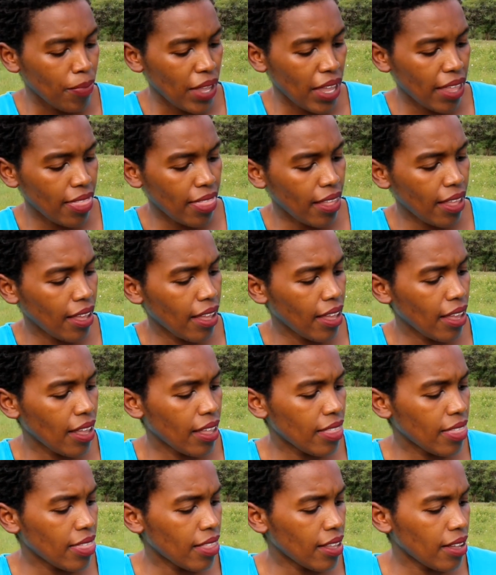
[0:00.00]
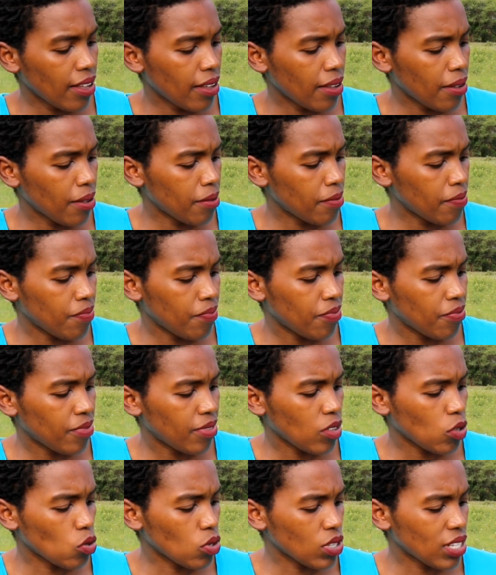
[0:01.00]
And then the
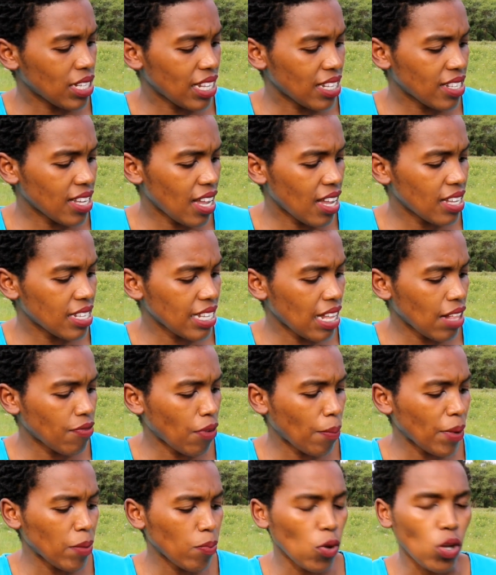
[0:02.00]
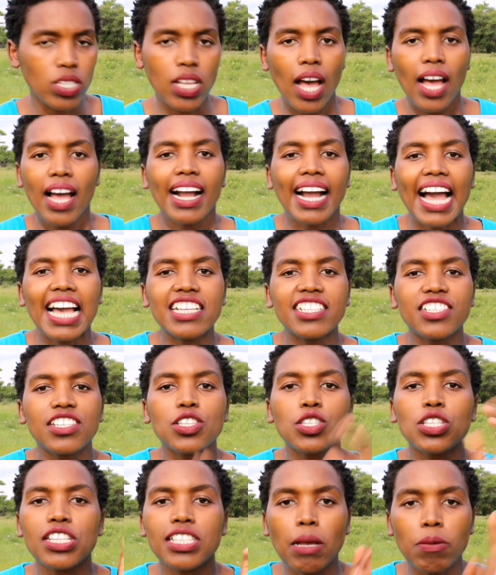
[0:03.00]
use letters, alphabet blocks. Guys,
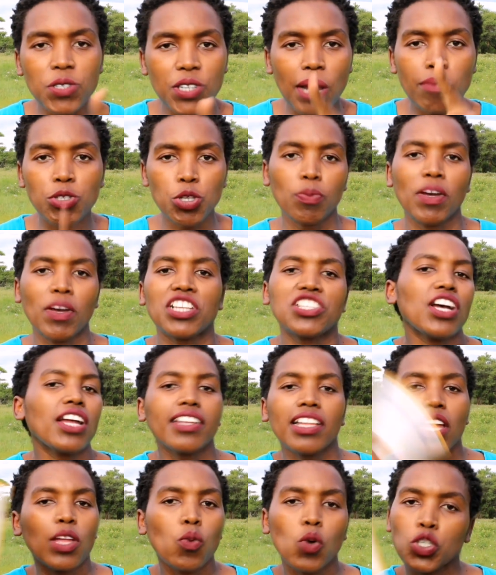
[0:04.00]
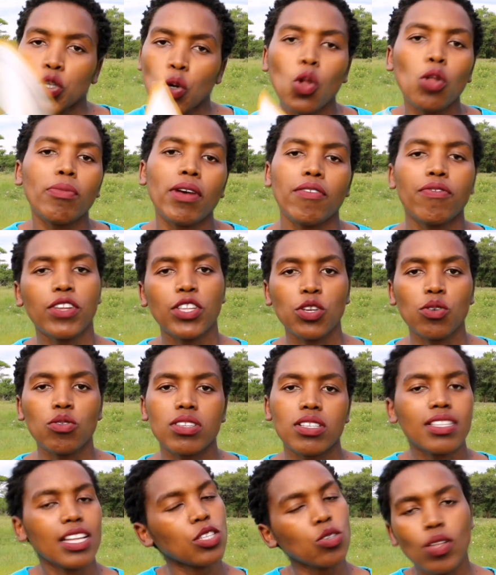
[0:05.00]
just subscribe to my channel and watch all my
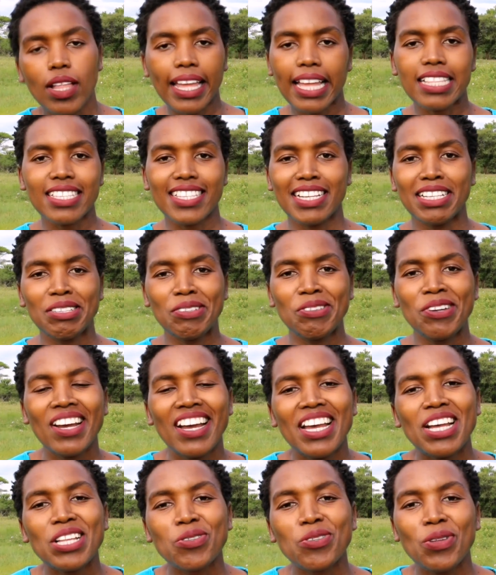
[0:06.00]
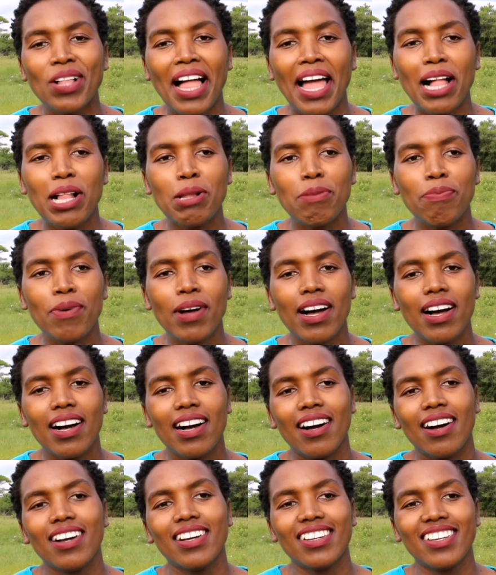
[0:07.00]
videos. That's all I can tell you. It will help
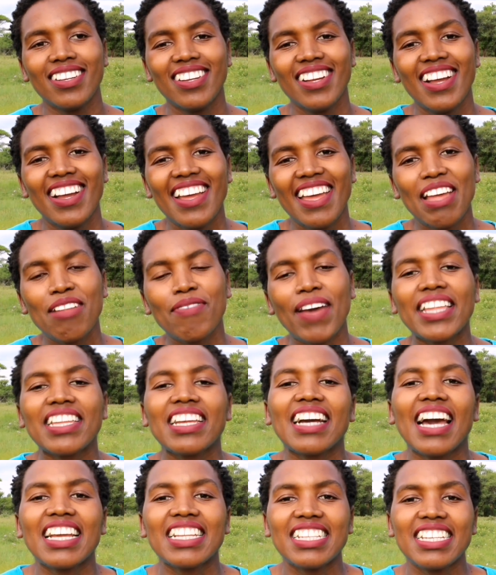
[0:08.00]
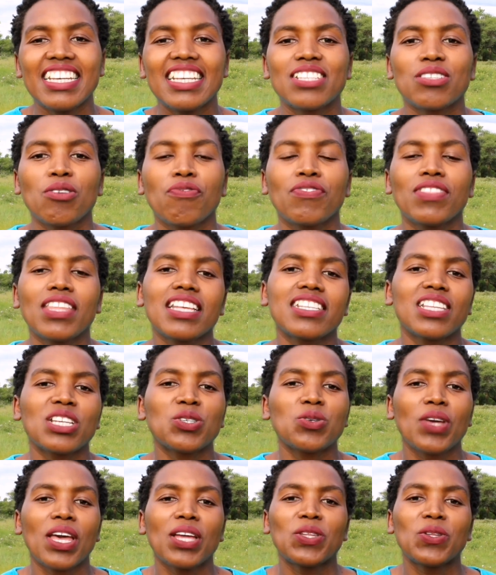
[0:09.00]
in finding ideas of things
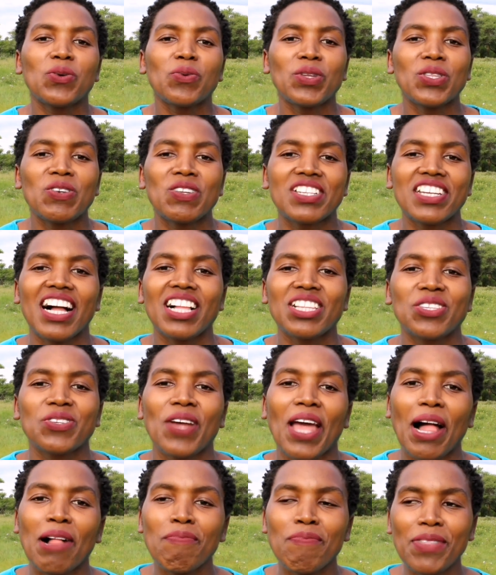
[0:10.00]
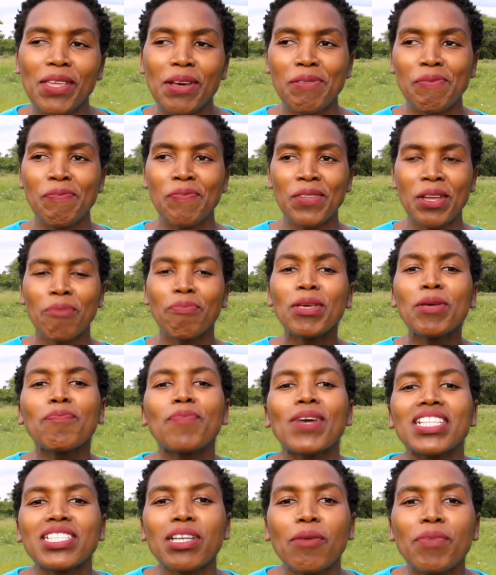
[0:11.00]
that you can do with your child to help them be
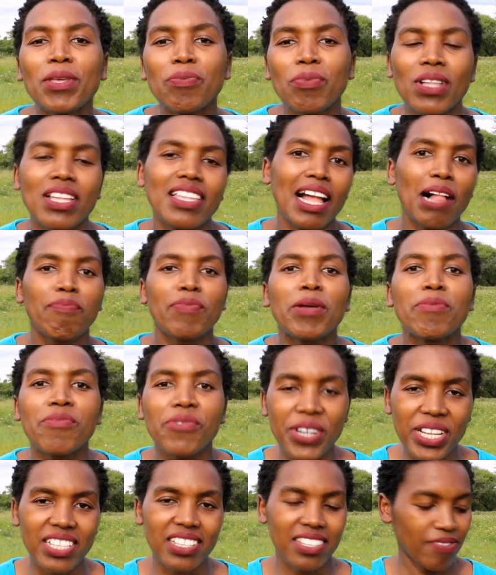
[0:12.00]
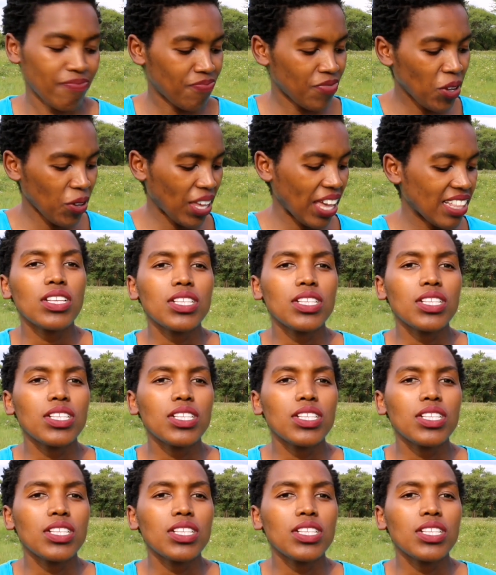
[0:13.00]
better people and help them read. Okay.